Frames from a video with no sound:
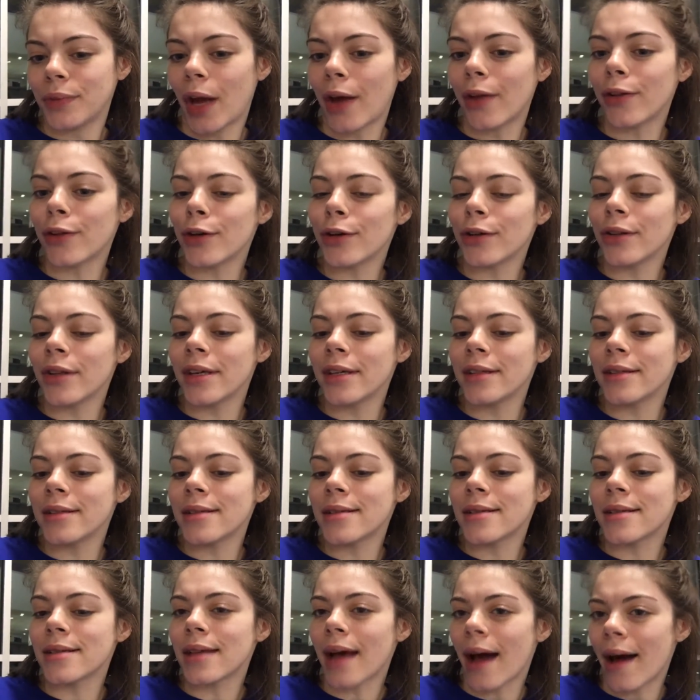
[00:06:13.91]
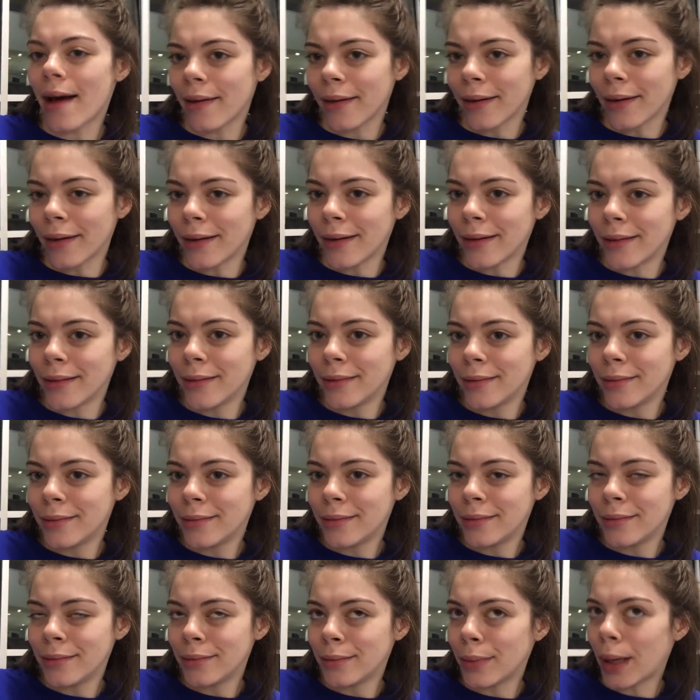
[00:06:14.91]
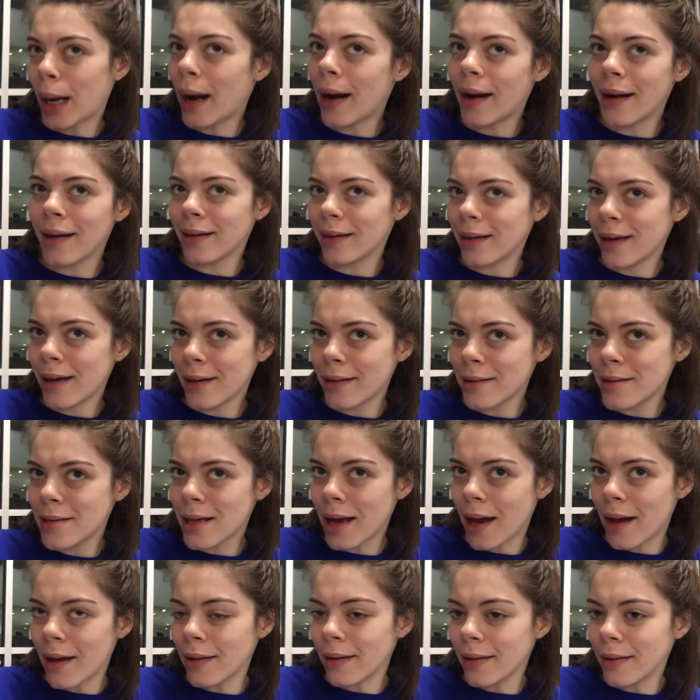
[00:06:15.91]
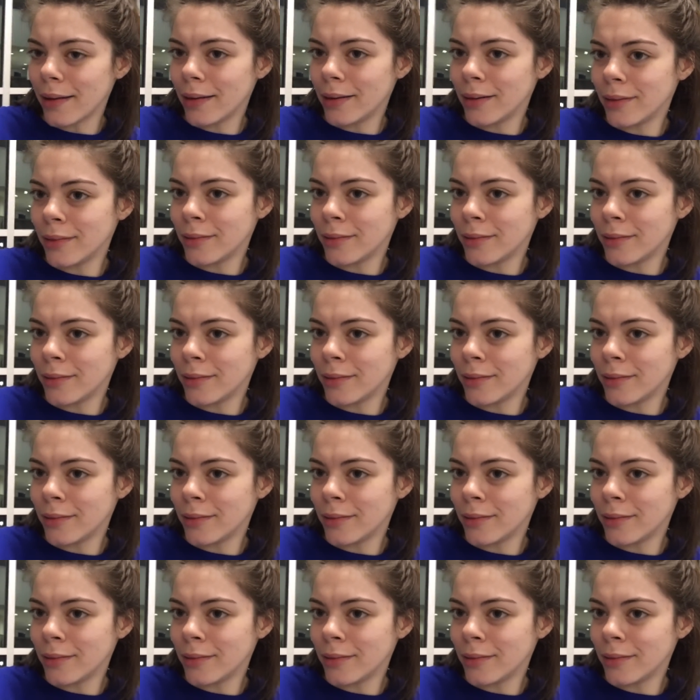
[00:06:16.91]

other than salad. But I didn't get a salad.